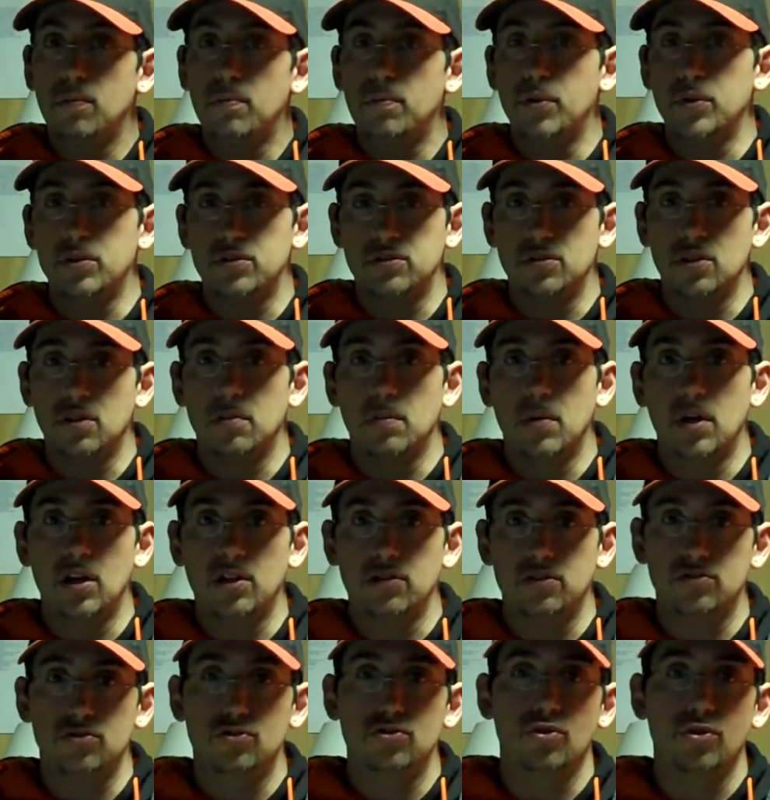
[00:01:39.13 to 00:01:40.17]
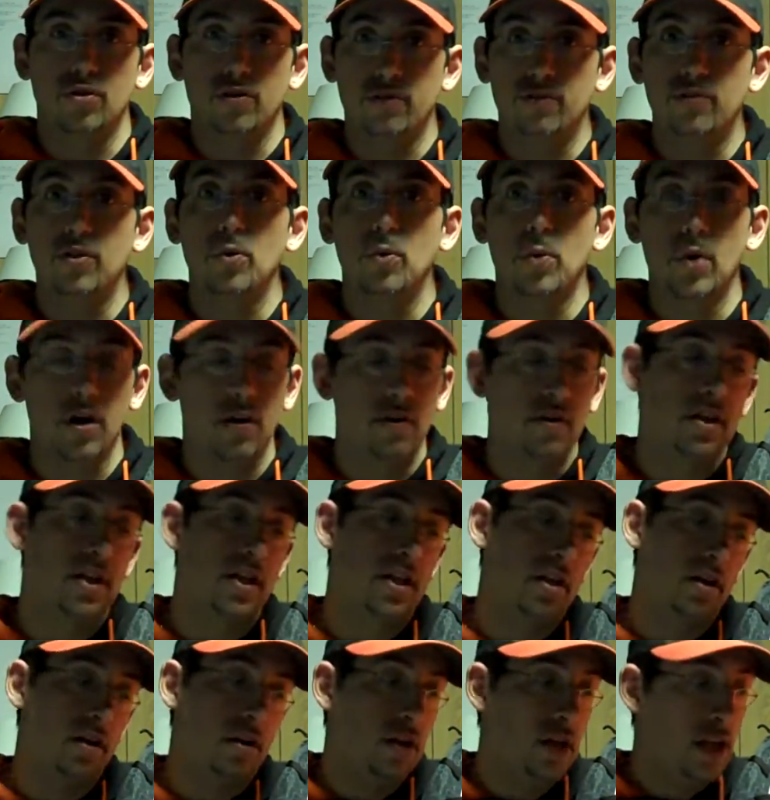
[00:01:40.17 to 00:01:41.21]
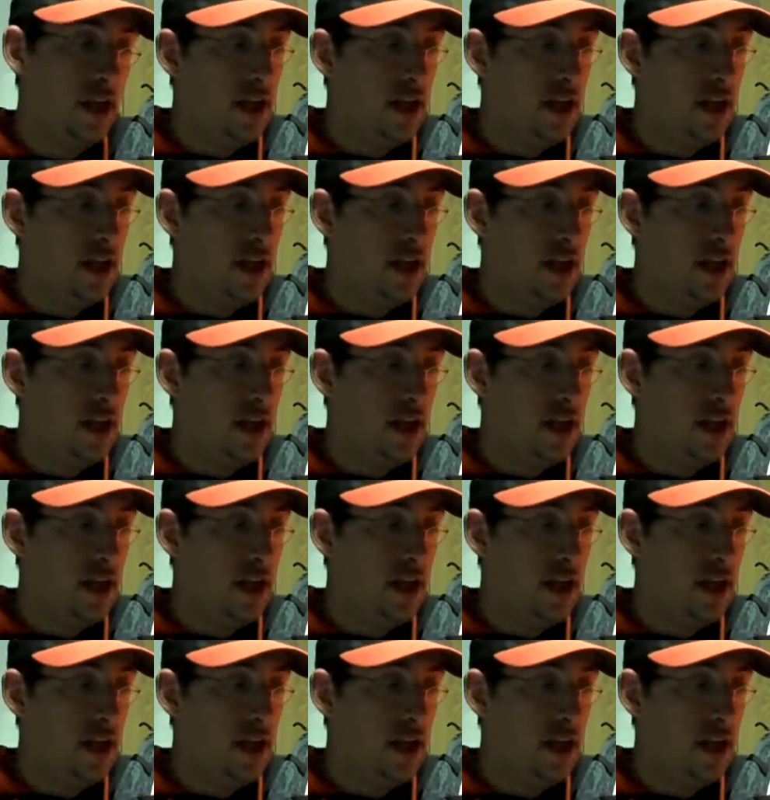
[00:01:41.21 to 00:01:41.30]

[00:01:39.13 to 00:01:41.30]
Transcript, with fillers: put some uh, sort of footwear in here.